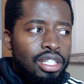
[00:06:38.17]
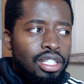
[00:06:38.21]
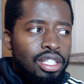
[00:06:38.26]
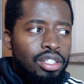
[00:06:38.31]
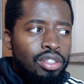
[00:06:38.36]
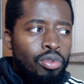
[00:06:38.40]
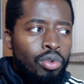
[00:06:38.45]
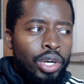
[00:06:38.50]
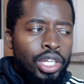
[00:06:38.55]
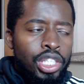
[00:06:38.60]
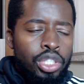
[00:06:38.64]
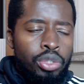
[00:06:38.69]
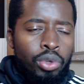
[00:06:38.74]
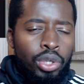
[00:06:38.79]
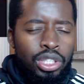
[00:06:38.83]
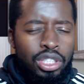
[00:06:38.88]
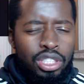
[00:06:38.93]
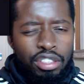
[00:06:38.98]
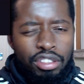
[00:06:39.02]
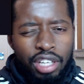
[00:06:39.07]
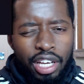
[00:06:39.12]
when you want
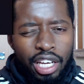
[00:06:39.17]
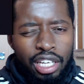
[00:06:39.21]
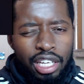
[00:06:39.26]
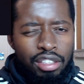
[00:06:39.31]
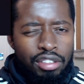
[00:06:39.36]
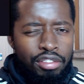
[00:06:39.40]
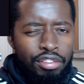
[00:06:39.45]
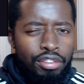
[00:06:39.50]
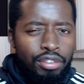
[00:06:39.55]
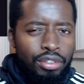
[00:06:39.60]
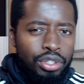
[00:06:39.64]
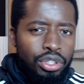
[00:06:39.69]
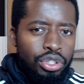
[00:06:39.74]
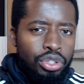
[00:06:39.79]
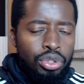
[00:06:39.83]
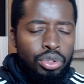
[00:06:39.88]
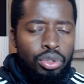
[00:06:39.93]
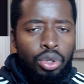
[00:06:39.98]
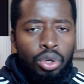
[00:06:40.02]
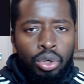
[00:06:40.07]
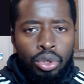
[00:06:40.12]
to kind of
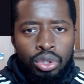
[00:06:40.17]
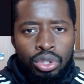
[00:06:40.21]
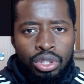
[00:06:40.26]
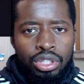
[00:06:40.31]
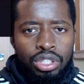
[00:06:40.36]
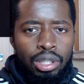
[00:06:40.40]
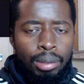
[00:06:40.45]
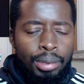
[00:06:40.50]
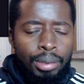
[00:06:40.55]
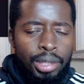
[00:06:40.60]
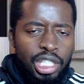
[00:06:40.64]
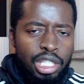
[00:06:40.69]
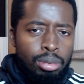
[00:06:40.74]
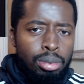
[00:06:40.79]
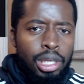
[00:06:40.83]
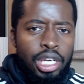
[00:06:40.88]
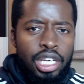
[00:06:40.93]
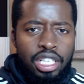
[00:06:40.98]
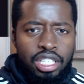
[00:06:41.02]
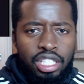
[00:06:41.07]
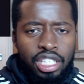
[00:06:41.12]
shoehorn some of these
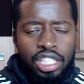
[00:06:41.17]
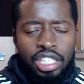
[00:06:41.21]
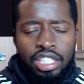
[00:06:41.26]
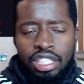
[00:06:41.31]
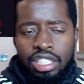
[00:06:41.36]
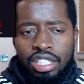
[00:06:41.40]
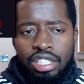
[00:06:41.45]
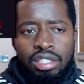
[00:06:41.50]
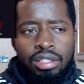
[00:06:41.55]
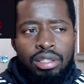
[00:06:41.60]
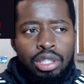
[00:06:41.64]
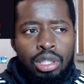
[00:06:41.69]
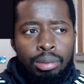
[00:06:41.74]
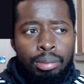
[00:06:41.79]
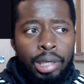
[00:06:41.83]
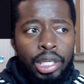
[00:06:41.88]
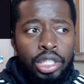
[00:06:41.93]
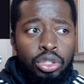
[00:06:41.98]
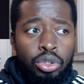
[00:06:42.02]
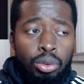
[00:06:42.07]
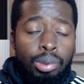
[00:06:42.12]
players in and, you know, make
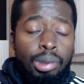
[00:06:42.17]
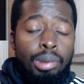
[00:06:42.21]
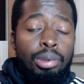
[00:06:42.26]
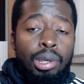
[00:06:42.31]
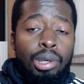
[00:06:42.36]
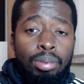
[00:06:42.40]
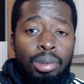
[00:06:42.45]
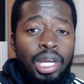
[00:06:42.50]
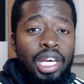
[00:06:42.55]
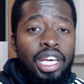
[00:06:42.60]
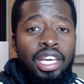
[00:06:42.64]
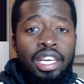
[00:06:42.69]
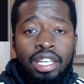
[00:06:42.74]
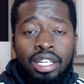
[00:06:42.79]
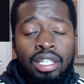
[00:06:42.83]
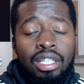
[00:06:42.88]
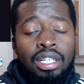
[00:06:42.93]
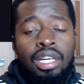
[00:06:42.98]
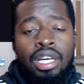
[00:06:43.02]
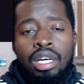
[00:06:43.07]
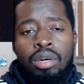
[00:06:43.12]
sure people are
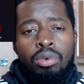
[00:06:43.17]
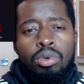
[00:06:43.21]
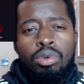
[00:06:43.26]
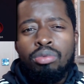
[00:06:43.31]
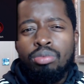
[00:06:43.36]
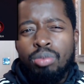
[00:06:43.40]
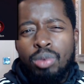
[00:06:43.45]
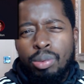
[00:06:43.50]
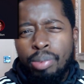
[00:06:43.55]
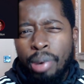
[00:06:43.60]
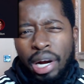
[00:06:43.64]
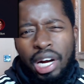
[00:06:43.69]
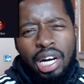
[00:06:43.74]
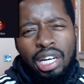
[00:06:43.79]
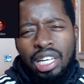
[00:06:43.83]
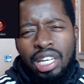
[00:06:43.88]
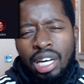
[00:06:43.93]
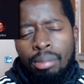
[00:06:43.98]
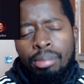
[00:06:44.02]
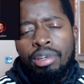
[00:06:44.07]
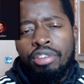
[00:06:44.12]
playing, we pack out
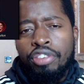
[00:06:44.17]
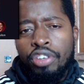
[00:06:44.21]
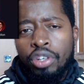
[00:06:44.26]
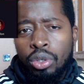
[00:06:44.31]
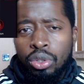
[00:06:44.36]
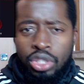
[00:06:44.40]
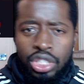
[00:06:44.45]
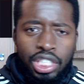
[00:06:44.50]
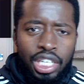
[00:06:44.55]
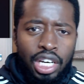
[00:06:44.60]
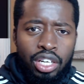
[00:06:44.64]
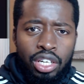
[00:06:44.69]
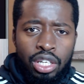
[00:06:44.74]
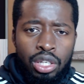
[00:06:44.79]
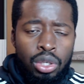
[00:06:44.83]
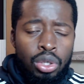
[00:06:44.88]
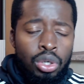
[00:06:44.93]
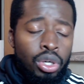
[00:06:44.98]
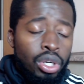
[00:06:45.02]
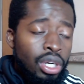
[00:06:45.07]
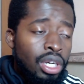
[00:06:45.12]
that midfield, see how they
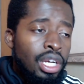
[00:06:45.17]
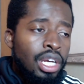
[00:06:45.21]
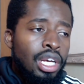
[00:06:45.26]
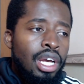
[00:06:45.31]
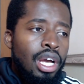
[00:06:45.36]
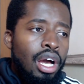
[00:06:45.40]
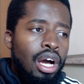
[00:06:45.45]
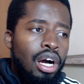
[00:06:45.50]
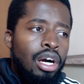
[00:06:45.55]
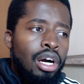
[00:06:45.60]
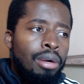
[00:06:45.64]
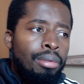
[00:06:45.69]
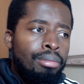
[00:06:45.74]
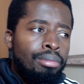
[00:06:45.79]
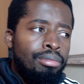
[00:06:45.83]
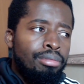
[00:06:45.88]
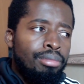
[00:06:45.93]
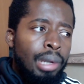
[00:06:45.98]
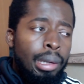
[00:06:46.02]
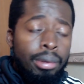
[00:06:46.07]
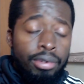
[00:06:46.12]
look,
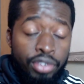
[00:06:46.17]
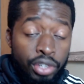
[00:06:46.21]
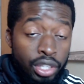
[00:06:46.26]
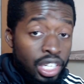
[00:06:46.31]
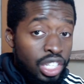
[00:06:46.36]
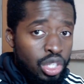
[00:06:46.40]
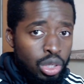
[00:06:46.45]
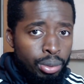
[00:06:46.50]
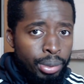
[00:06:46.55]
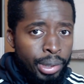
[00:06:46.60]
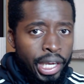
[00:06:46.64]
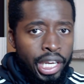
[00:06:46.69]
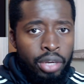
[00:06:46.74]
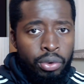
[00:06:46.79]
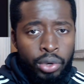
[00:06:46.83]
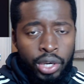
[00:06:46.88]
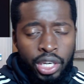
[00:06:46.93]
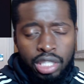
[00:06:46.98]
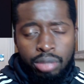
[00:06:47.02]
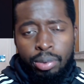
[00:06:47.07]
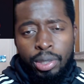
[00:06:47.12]
maybe for a little bit
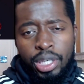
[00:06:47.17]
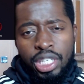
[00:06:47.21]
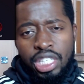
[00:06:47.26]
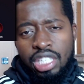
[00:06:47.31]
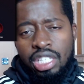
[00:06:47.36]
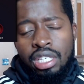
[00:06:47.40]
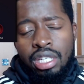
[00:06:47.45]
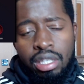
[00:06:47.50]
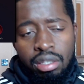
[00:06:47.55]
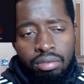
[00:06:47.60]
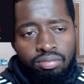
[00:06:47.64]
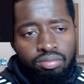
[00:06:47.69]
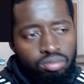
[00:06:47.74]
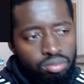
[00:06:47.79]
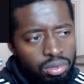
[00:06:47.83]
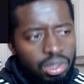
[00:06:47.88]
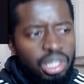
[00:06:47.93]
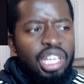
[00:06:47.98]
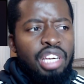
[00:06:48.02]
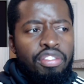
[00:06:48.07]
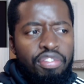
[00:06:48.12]
anyway, especially
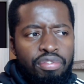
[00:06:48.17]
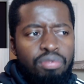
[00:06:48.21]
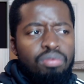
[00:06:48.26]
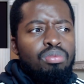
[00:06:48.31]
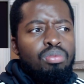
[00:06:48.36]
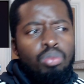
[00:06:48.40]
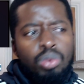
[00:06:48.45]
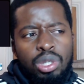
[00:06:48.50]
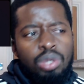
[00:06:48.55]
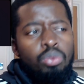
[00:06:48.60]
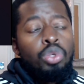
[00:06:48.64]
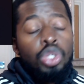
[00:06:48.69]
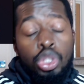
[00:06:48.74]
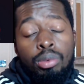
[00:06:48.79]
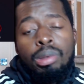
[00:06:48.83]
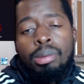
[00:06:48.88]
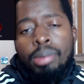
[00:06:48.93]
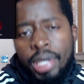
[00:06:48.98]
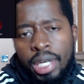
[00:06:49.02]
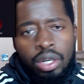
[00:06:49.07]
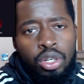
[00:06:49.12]
if we should be
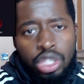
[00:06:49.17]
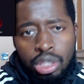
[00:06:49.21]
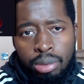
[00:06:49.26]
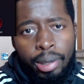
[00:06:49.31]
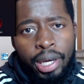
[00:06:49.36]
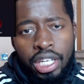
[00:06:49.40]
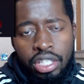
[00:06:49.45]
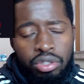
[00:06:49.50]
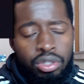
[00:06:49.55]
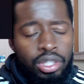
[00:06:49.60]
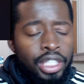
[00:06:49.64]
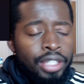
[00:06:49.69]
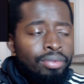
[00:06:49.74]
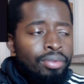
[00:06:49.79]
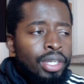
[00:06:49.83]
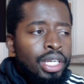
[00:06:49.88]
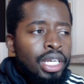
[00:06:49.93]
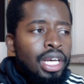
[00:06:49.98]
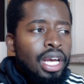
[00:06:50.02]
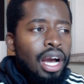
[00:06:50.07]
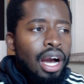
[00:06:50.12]
beating Crystal Palace, right?
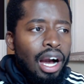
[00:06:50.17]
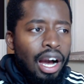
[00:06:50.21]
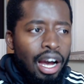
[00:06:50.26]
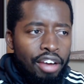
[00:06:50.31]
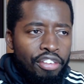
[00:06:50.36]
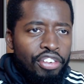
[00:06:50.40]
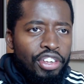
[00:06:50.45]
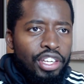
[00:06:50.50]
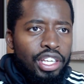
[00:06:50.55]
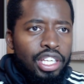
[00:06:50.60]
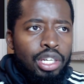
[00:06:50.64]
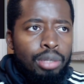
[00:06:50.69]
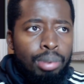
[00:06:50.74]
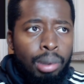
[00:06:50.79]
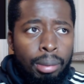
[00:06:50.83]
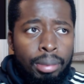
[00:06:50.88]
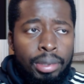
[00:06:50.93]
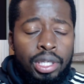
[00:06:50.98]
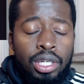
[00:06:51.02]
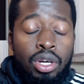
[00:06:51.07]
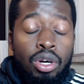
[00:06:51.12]
I think he'll
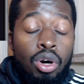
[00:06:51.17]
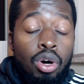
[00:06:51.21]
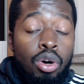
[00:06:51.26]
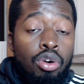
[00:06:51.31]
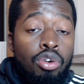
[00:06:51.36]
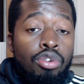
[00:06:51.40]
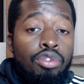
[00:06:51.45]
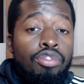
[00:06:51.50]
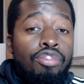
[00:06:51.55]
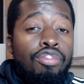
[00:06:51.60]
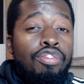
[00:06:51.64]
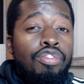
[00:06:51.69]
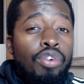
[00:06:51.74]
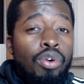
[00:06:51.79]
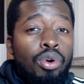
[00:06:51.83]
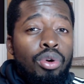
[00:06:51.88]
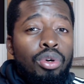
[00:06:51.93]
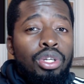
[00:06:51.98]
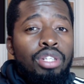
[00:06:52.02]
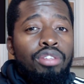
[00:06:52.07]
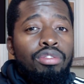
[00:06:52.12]
probably go
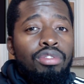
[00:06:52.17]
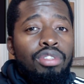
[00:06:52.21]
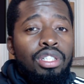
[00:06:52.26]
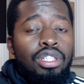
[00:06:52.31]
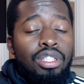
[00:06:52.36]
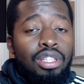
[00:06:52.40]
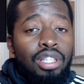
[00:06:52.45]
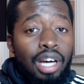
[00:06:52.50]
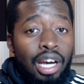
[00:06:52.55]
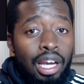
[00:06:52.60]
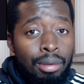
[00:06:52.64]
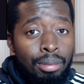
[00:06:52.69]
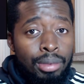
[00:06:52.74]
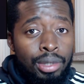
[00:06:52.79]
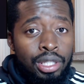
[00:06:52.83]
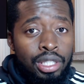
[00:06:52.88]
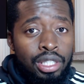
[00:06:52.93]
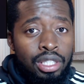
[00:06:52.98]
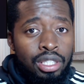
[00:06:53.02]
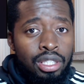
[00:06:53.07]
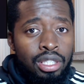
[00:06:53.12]
for the
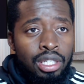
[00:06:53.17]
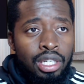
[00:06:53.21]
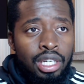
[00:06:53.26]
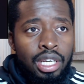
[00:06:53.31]
diamond,